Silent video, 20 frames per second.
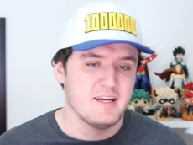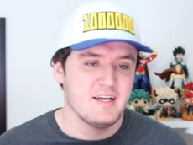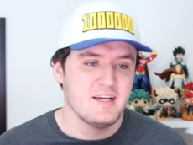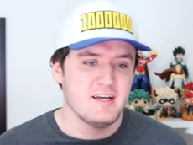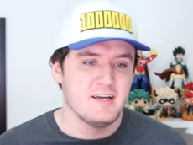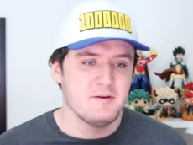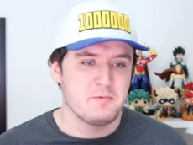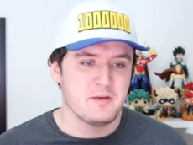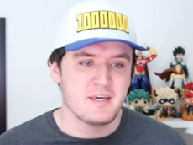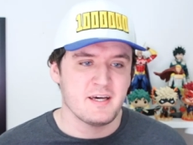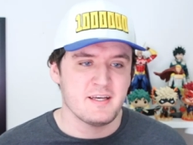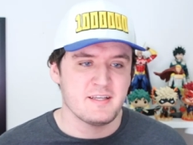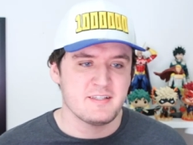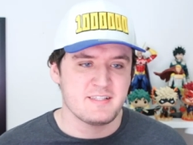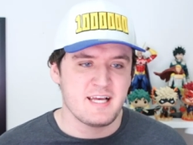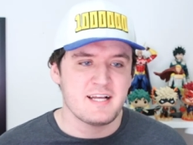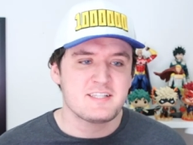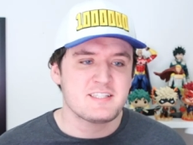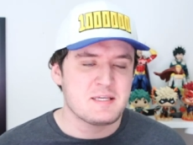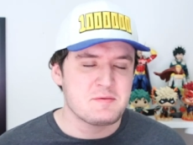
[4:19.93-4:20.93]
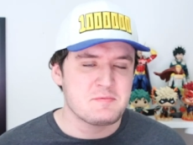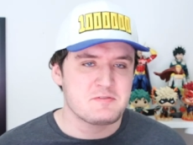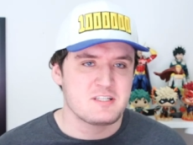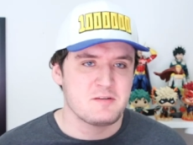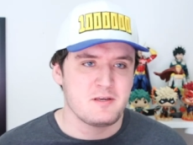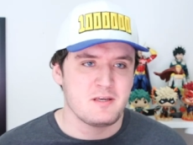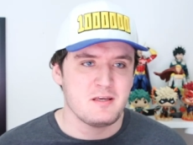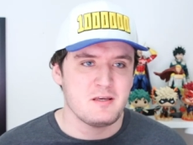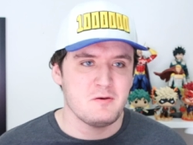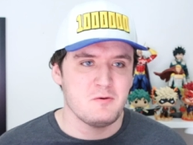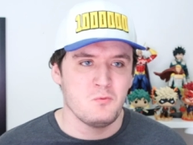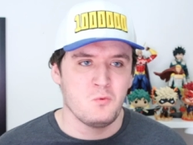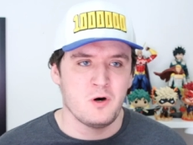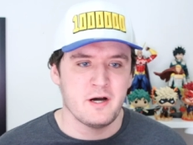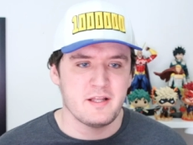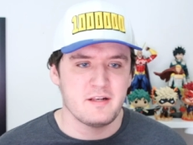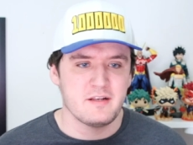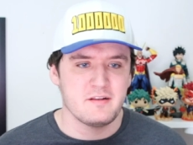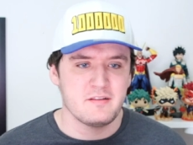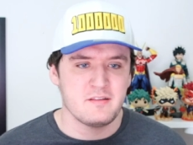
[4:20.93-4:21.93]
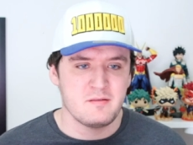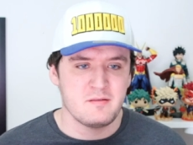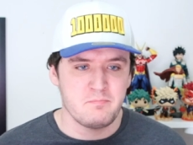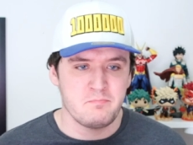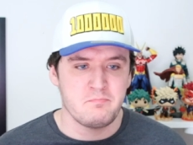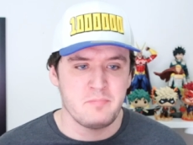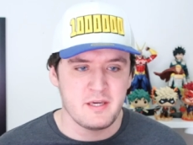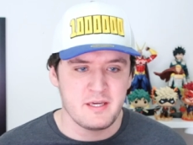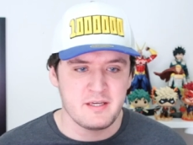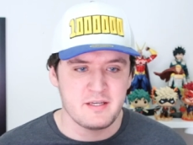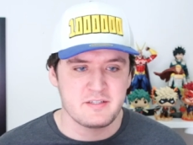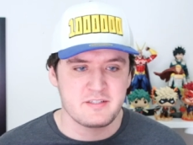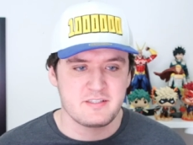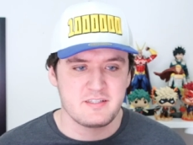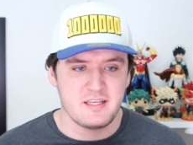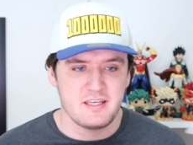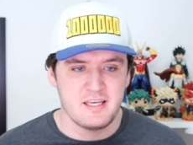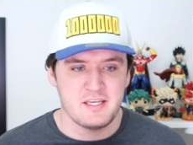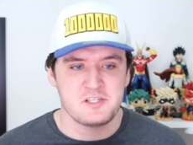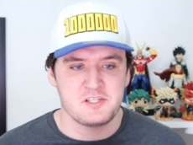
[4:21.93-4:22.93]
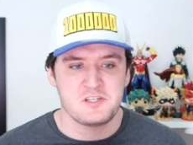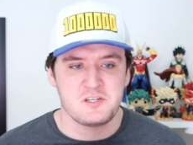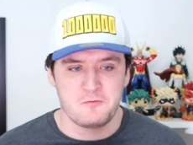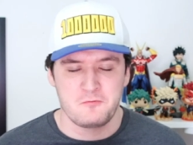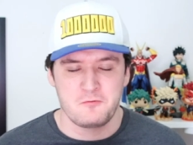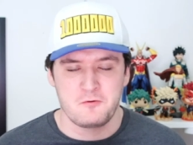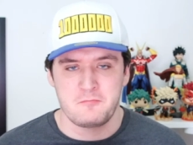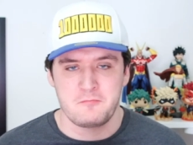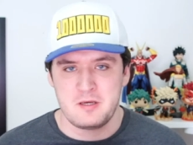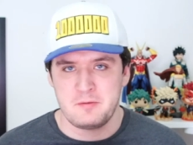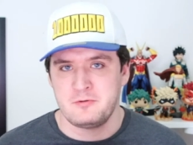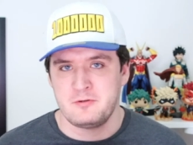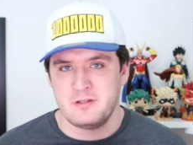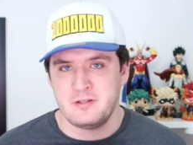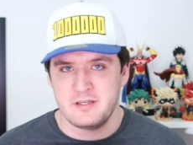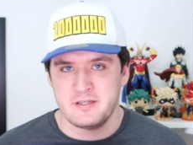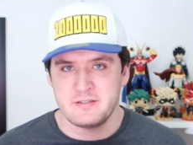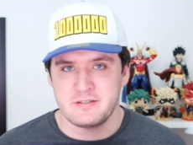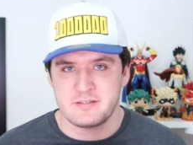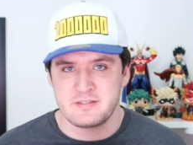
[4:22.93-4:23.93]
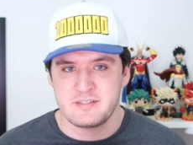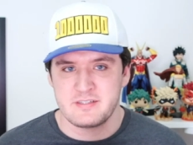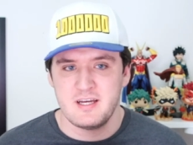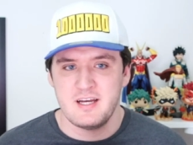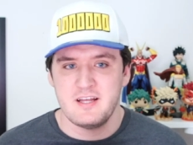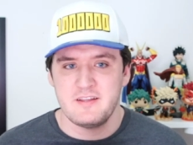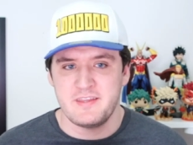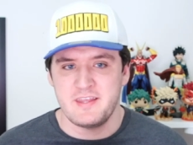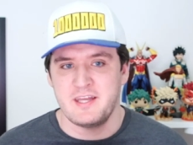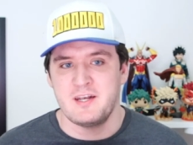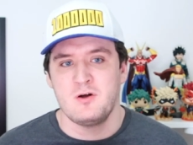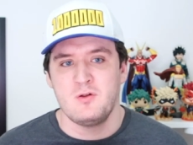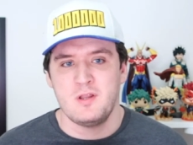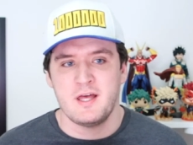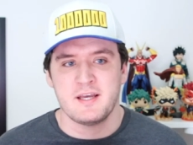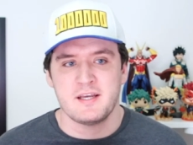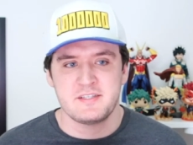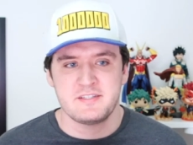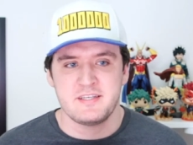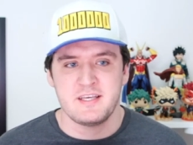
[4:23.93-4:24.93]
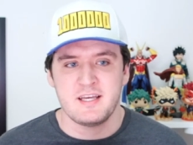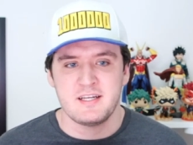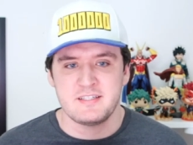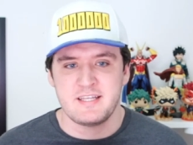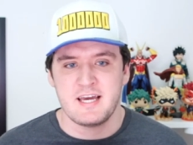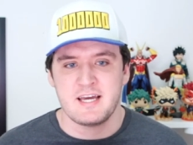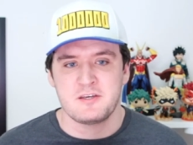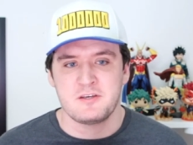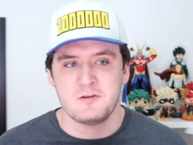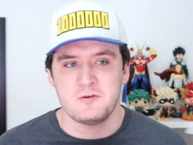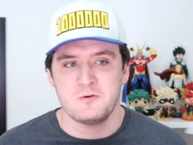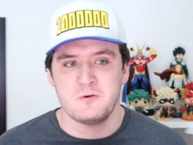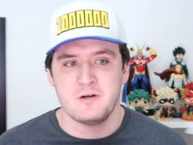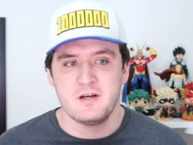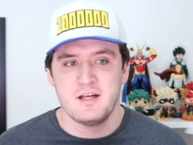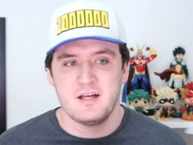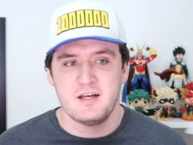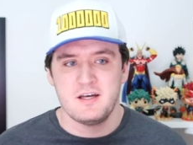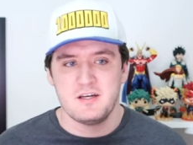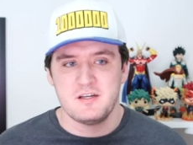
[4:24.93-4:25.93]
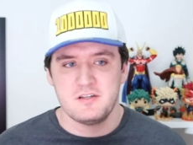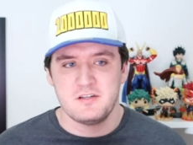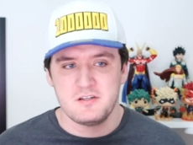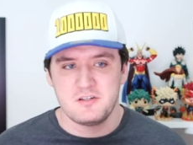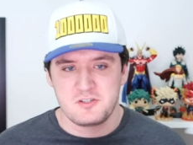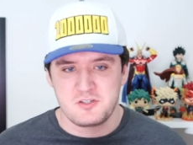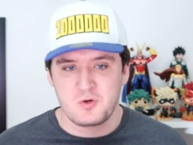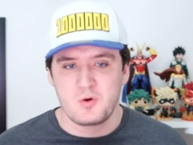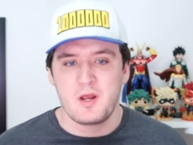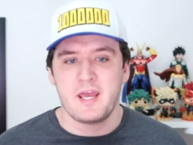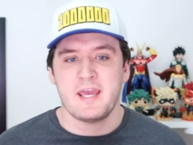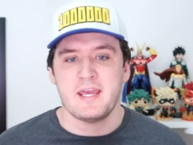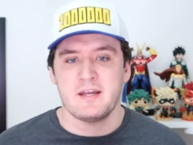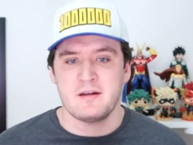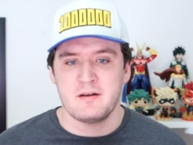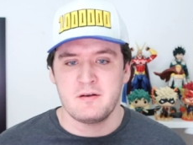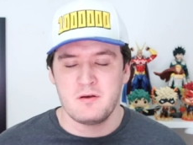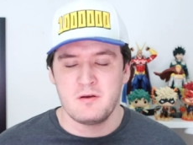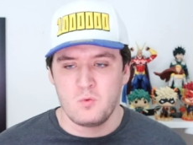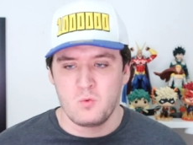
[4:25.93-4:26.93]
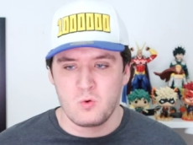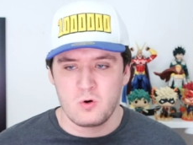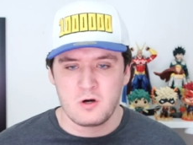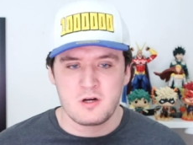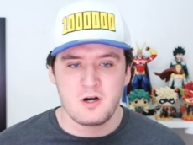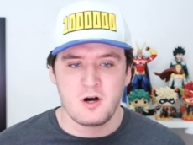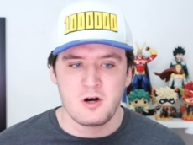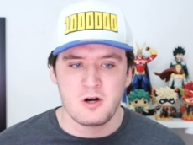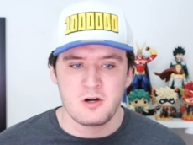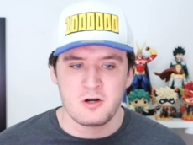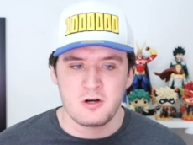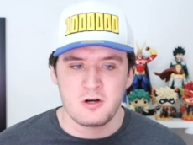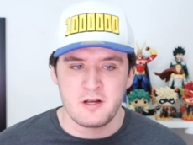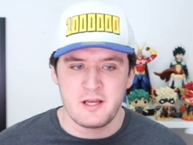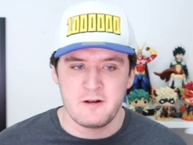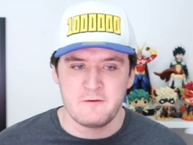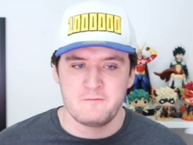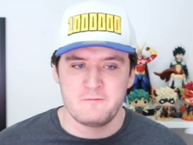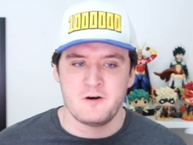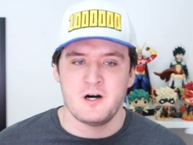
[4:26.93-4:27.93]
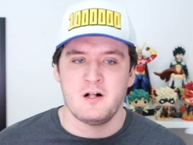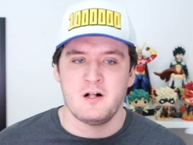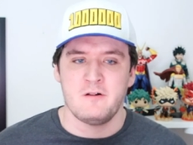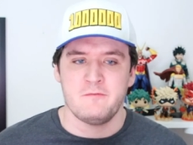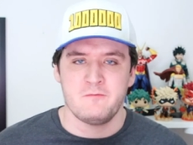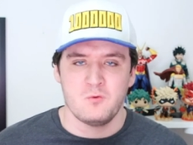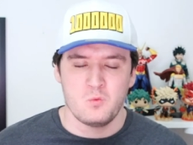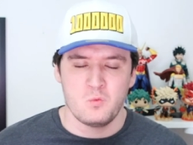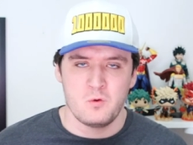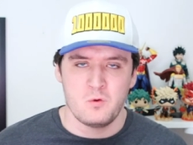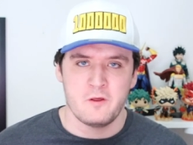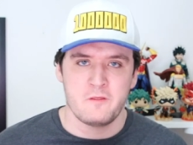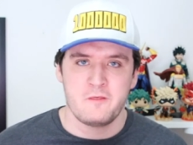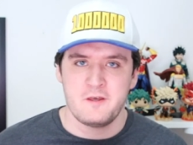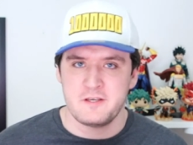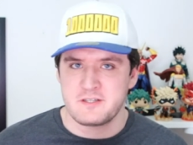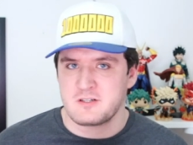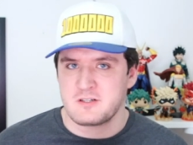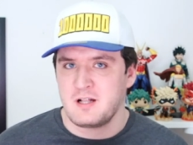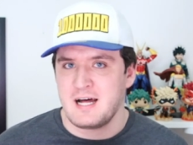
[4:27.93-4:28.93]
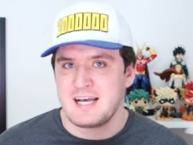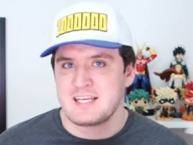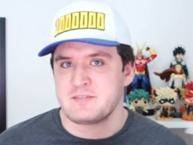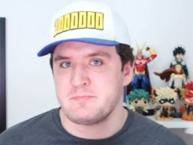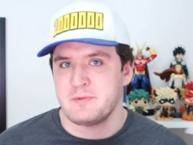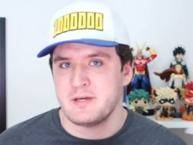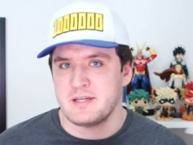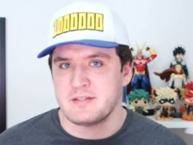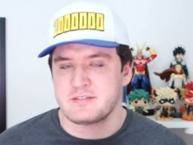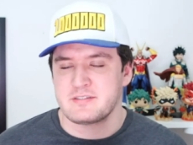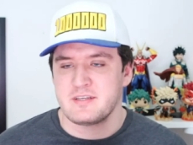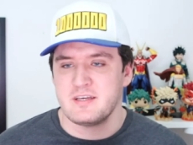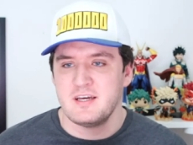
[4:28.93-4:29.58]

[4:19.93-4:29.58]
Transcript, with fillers: Because that seems to be what the biggest issue for people is. They don't like seeing Deku train, work harder, and evolve with his classmates.